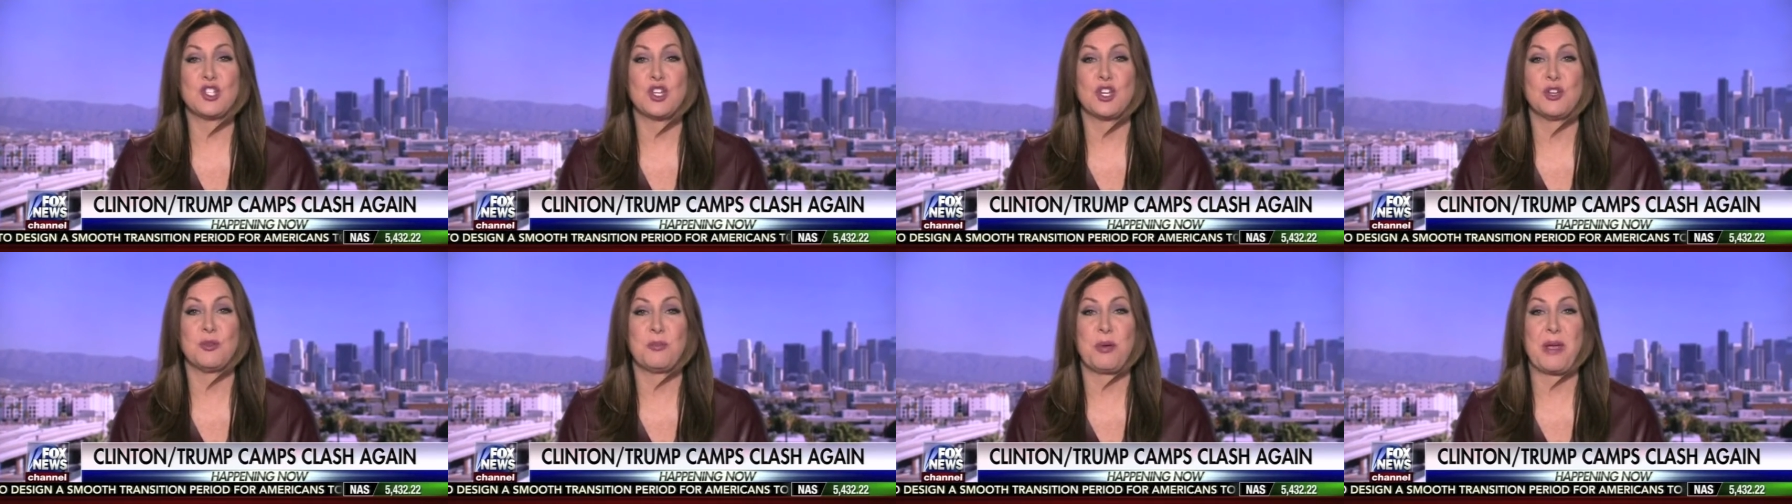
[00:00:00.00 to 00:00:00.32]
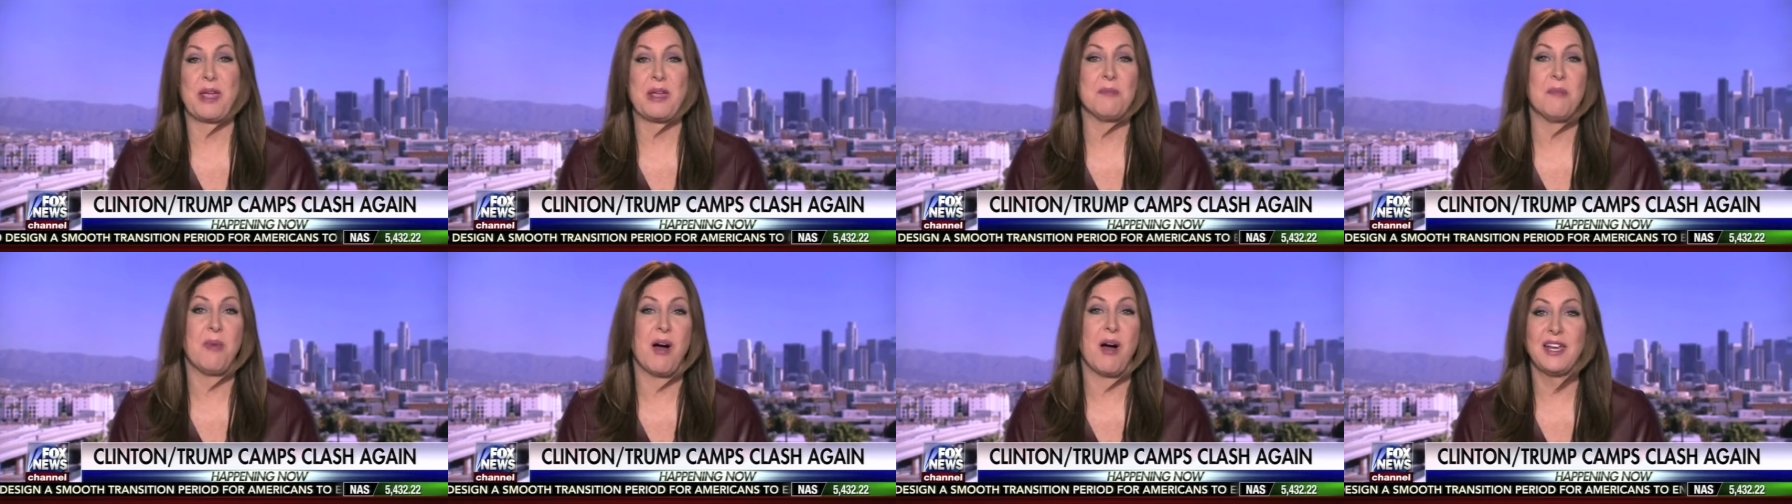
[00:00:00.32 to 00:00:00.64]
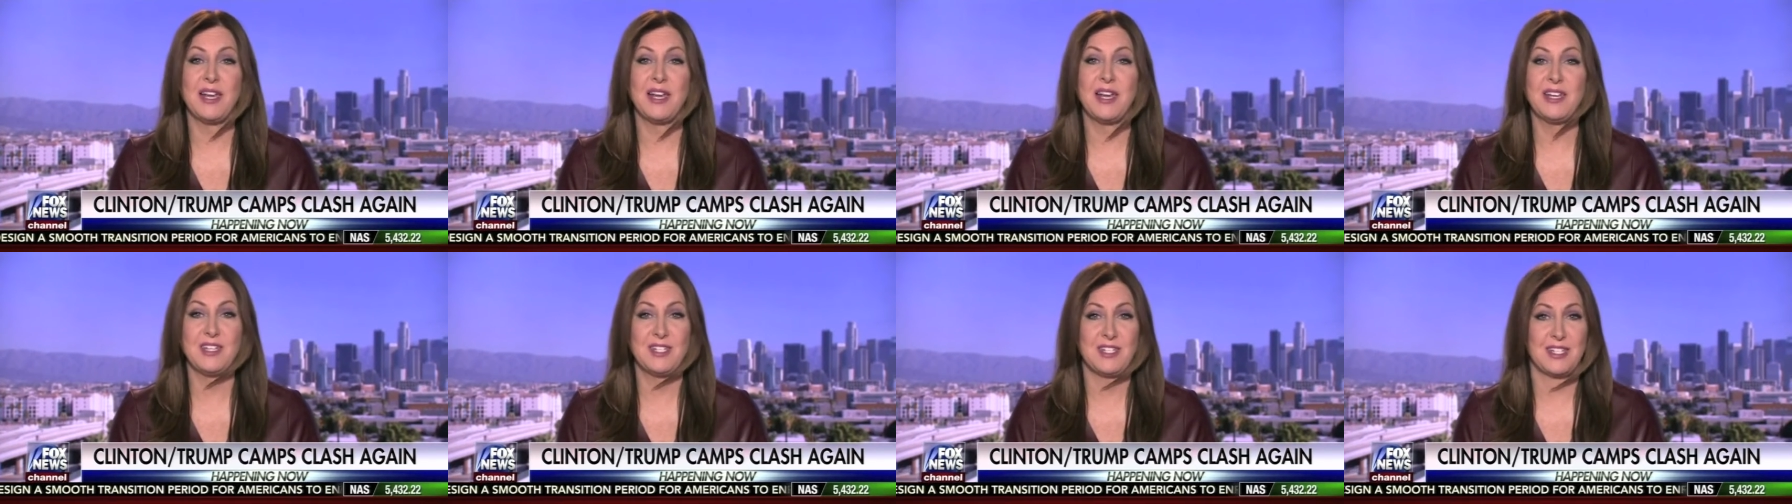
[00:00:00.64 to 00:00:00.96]
should pay
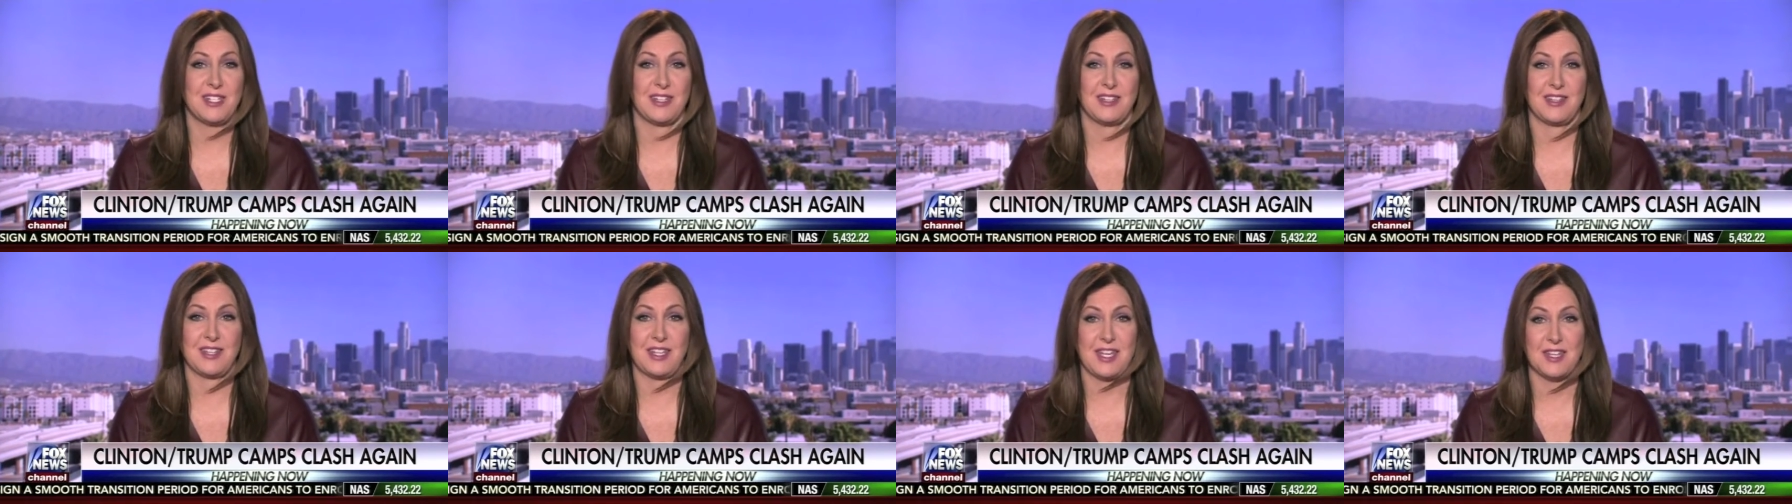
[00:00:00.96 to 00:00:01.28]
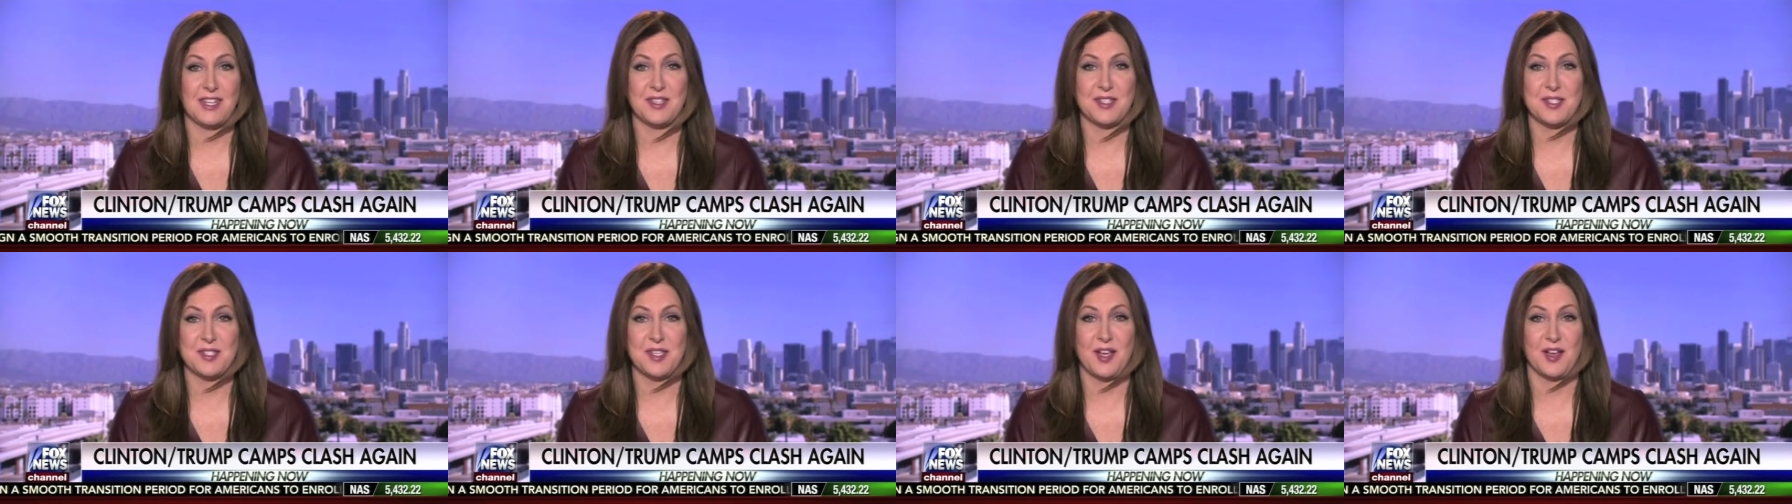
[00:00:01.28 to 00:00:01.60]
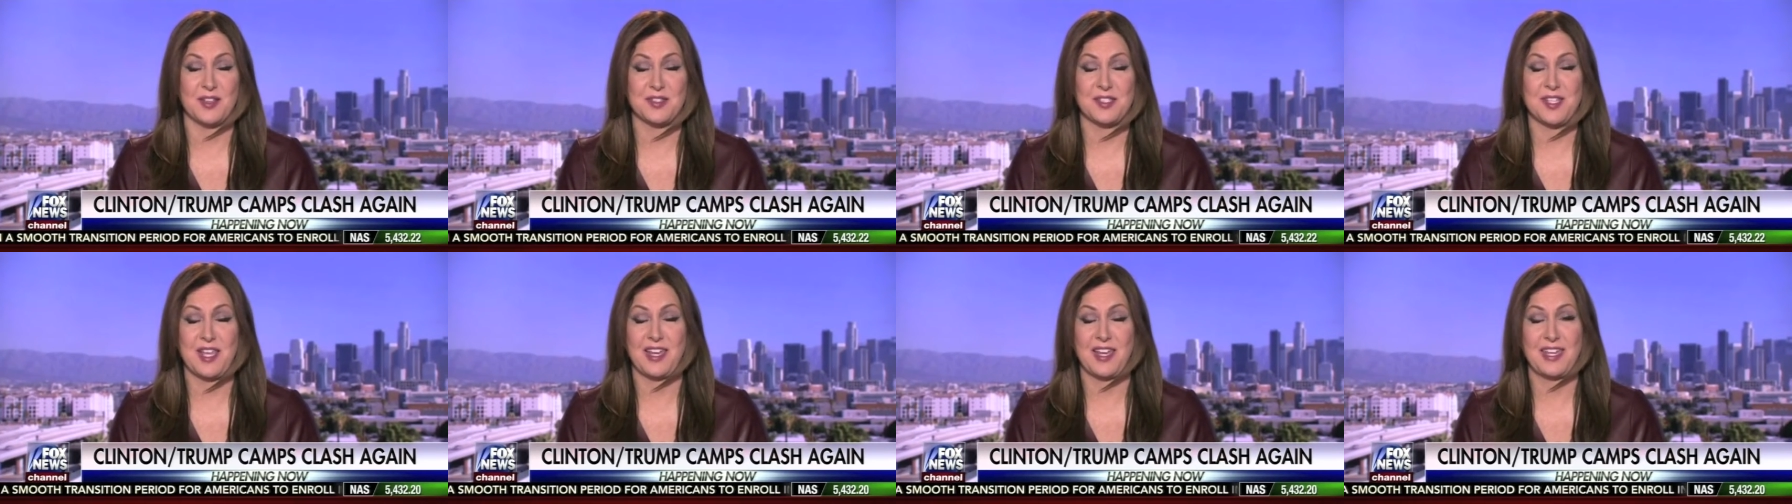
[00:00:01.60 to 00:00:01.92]
mind to the insults.